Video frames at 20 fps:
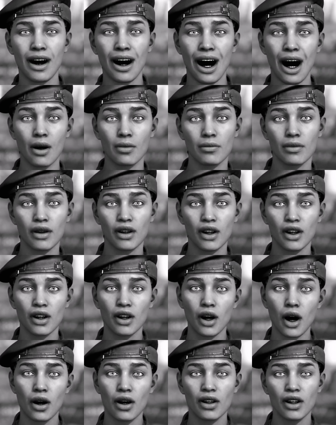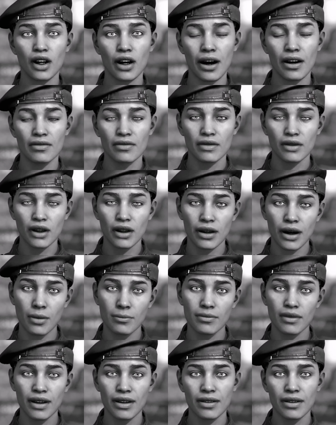I was searching for
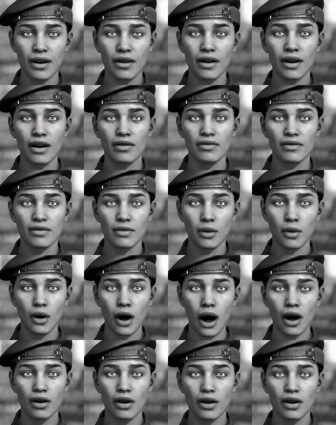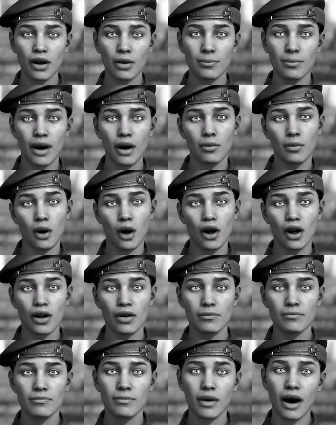something to live for other than my work,
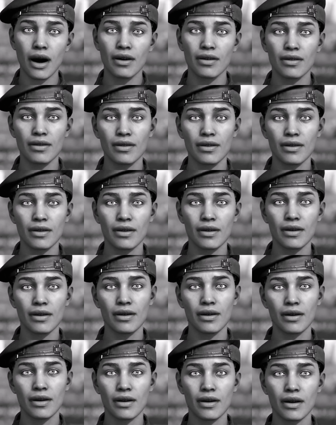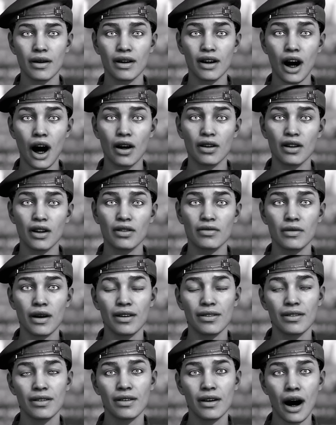but nothing
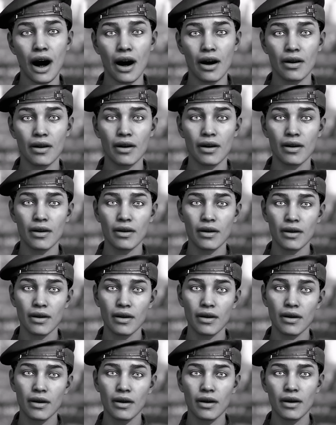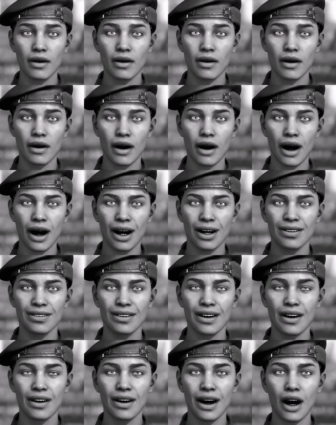really stuck.
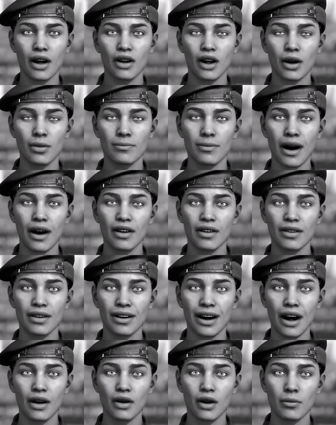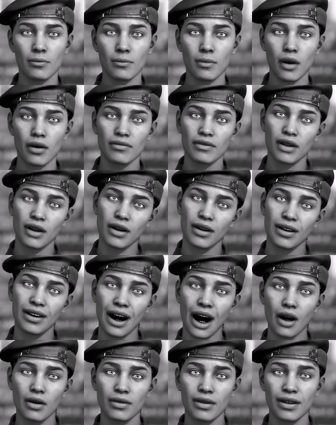Until I heard about the Terrormorphs on
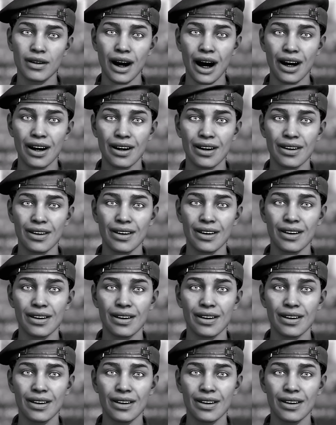Tau Ceti.